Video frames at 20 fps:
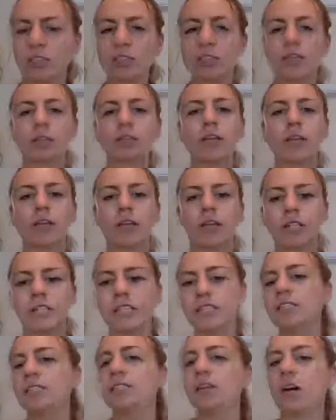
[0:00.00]
So like an
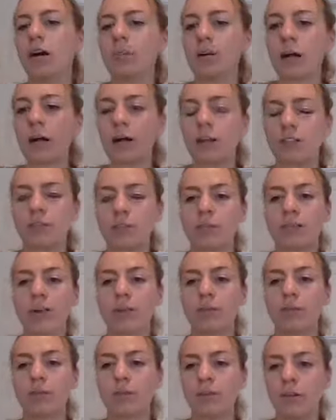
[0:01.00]
easy carbohydrate
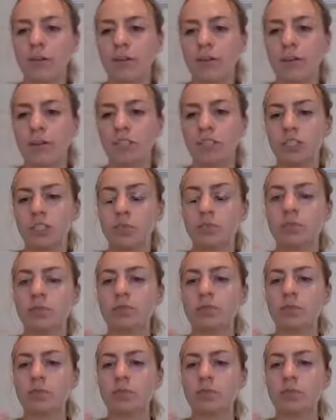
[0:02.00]
that will provide you